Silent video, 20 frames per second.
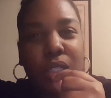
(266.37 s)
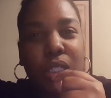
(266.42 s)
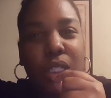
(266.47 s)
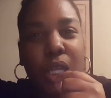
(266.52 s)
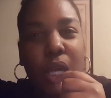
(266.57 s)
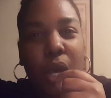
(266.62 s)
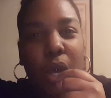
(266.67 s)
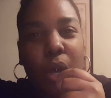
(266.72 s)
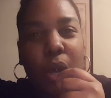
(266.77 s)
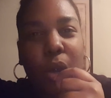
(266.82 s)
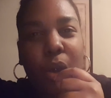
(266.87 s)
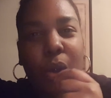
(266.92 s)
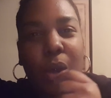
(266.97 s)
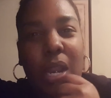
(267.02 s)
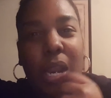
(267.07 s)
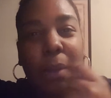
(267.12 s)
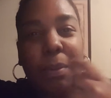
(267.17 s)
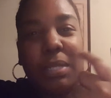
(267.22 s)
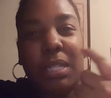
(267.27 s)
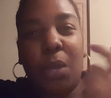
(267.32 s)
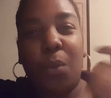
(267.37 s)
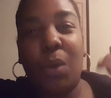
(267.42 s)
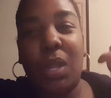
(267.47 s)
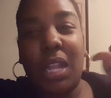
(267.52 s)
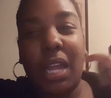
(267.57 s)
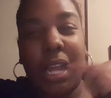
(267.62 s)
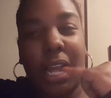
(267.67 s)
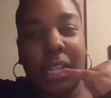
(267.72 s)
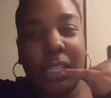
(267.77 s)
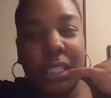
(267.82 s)
So, and I was like, well,
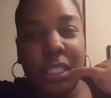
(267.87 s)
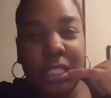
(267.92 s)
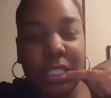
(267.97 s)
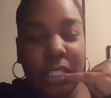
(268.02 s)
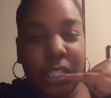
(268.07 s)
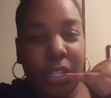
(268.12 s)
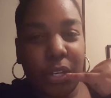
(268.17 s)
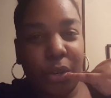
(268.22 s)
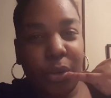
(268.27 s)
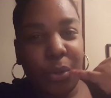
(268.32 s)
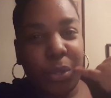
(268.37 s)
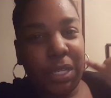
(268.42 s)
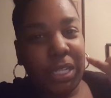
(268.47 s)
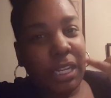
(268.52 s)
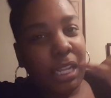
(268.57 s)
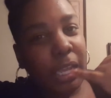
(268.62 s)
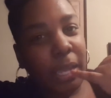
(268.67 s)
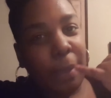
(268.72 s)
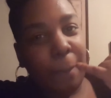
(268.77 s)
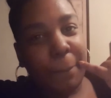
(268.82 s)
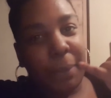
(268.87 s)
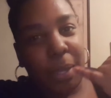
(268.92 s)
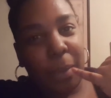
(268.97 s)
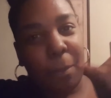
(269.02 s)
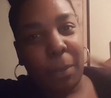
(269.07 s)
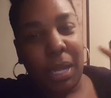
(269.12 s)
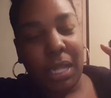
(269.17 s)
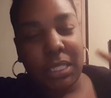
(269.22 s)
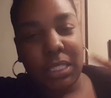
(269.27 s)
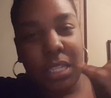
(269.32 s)
I got this little dip in
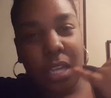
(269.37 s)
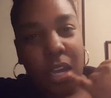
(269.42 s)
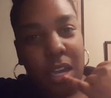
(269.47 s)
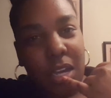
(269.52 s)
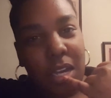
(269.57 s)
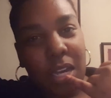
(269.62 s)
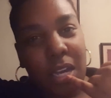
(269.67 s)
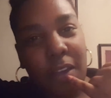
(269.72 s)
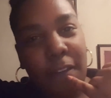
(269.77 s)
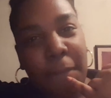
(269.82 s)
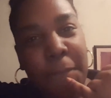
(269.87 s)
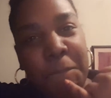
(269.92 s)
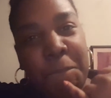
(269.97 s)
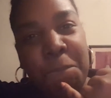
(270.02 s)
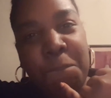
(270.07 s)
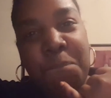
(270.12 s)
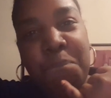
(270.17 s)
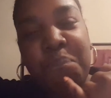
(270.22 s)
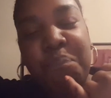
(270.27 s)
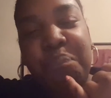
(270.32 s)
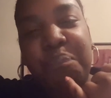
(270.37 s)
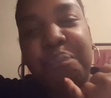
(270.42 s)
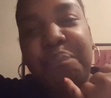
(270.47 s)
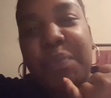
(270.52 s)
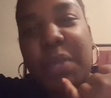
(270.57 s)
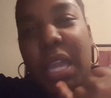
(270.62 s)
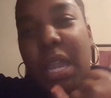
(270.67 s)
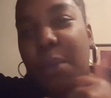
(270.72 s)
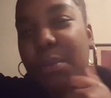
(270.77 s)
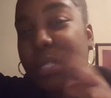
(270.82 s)
my tongue.
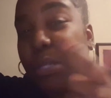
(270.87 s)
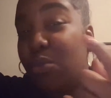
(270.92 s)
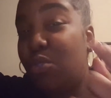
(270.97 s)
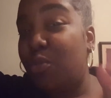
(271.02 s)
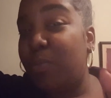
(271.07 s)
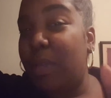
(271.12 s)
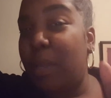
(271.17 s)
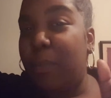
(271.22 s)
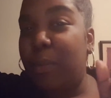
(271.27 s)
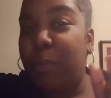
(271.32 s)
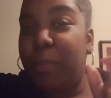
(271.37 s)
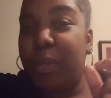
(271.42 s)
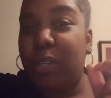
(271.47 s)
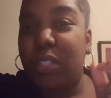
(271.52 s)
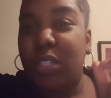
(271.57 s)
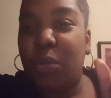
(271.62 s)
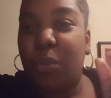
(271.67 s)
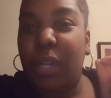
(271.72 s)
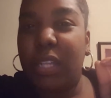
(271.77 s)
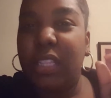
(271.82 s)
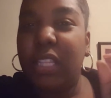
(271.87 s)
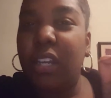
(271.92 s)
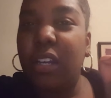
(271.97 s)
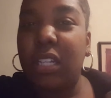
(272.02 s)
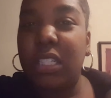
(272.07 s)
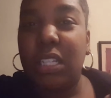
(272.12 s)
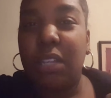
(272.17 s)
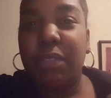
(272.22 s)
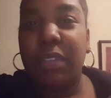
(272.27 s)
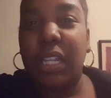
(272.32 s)
And I was like, would you be able to pierce it right there?
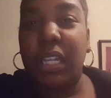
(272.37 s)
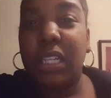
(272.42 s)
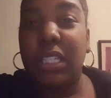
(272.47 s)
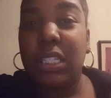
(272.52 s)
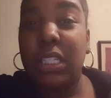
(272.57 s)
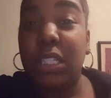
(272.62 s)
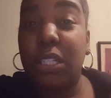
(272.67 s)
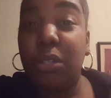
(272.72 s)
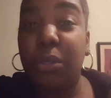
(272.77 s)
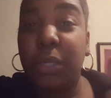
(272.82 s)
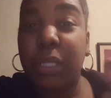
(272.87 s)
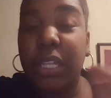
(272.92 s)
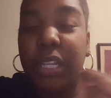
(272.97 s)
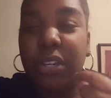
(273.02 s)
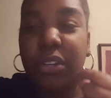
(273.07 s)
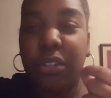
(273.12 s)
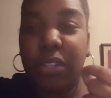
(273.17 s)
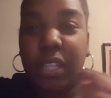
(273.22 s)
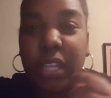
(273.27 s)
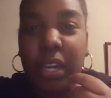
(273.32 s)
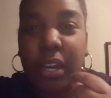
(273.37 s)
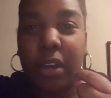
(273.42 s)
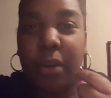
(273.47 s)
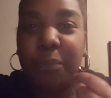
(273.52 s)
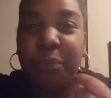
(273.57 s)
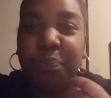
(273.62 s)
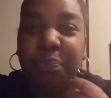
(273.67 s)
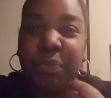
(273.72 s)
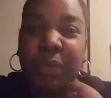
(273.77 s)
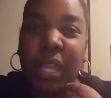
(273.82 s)
Because I feel like it's a little thinner
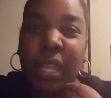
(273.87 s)
there.